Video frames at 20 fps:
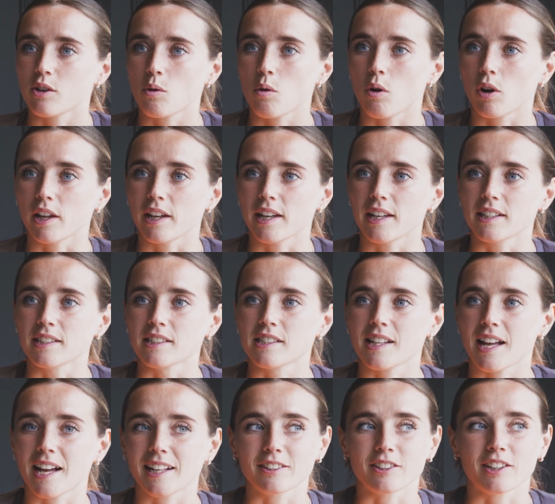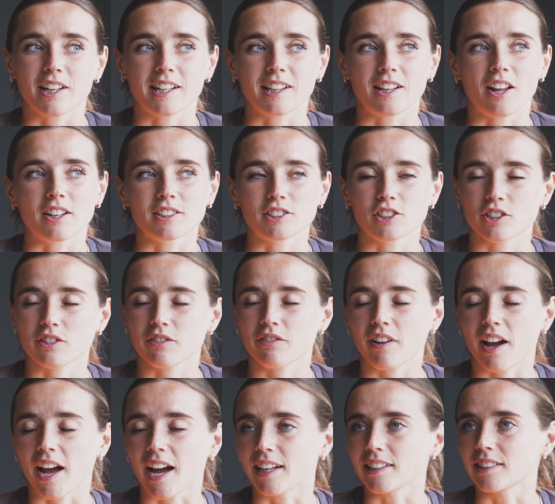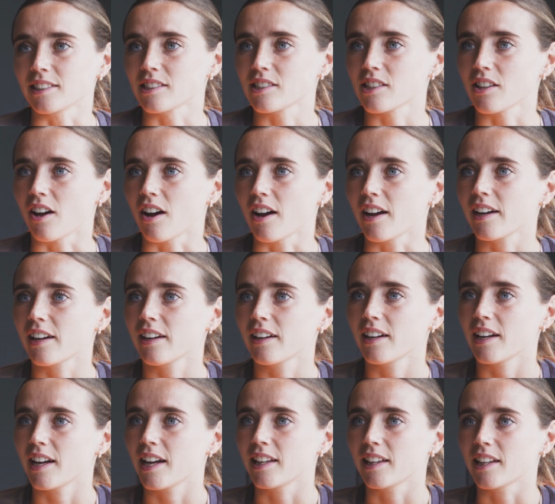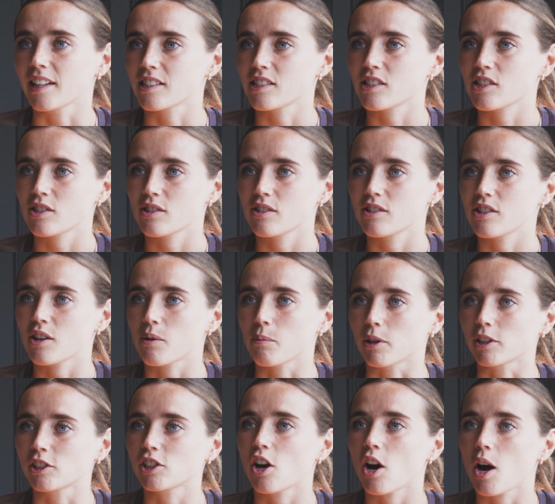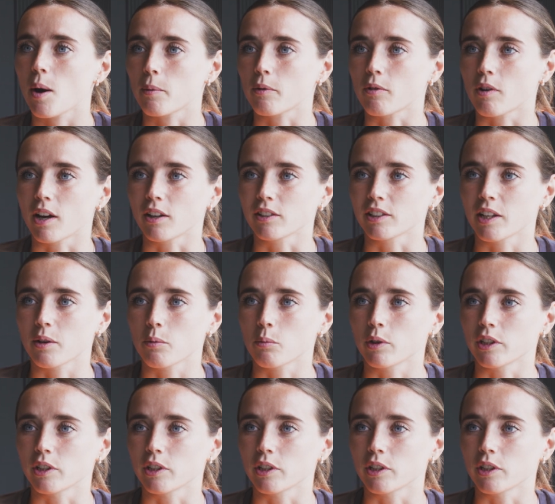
quality and standard and like just fans like, and there's so much hype around it,